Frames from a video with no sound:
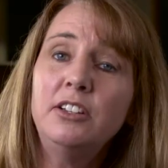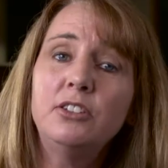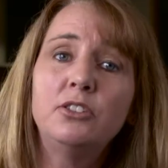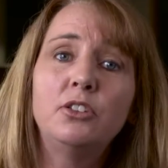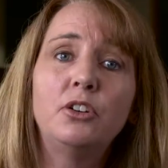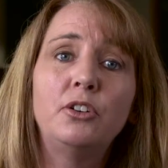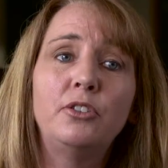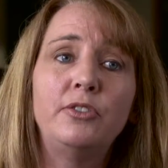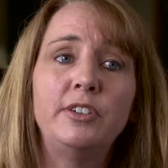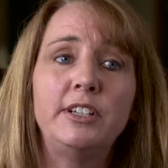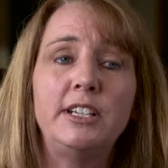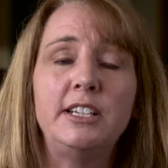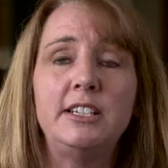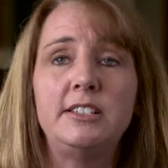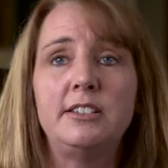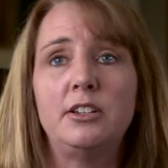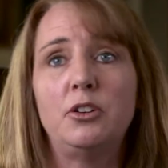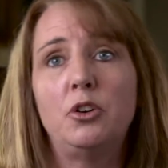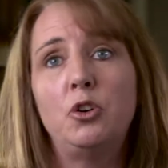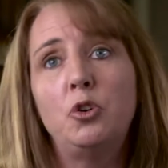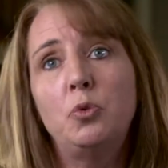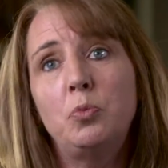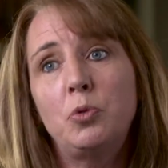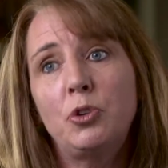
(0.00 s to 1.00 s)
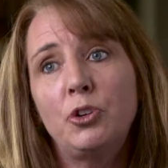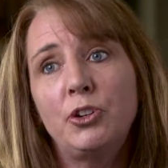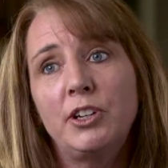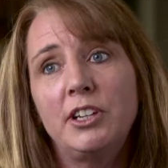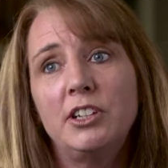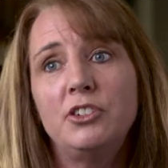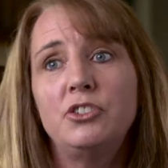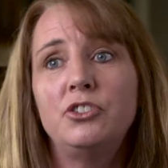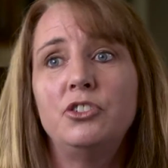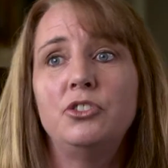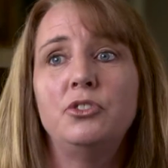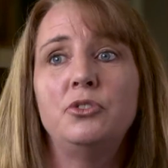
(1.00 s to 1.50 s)
So is it homework
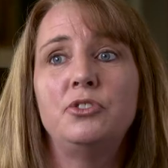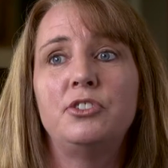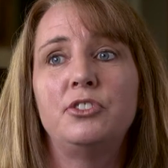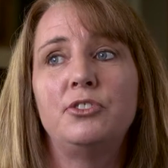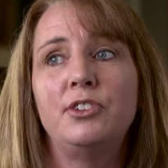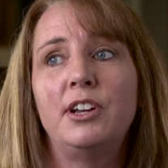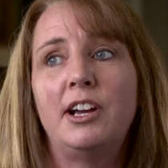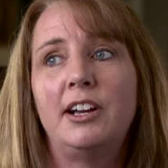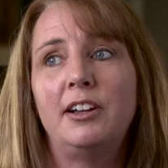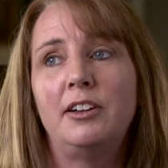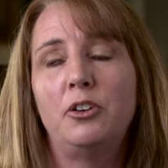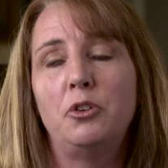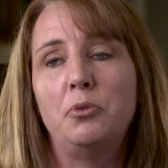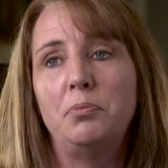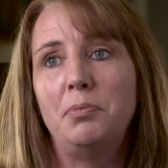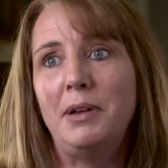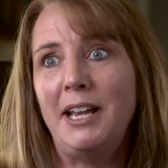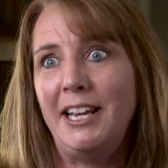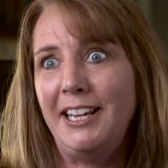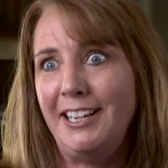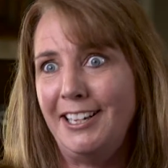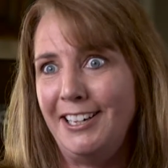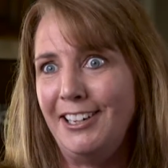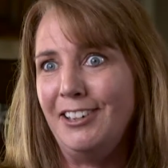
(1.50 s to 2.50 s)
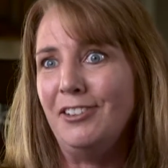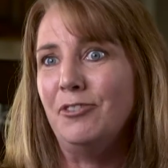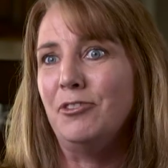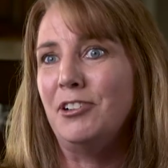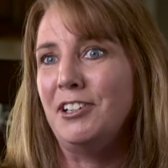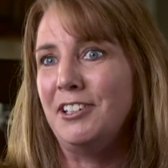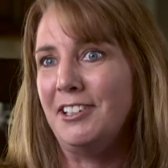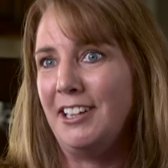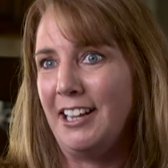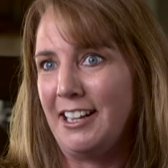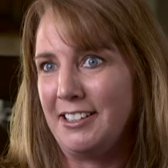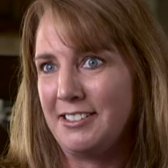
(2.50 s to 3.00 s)
issues? They're not obeying
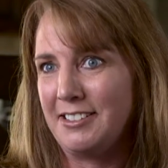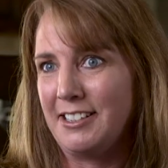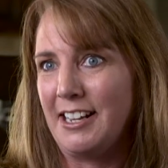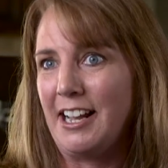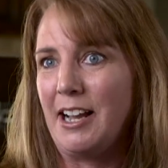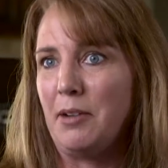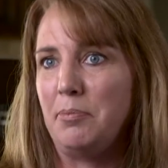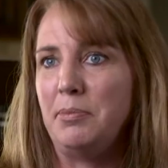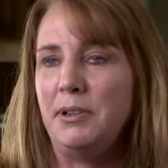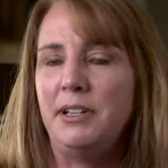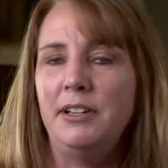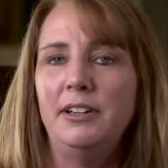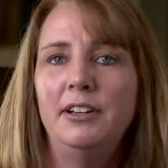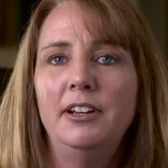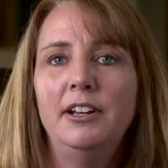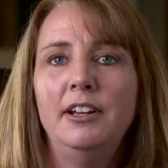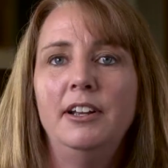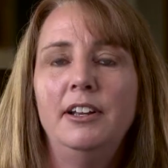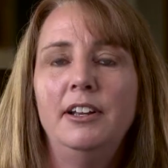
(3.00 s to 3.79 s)
what has to happen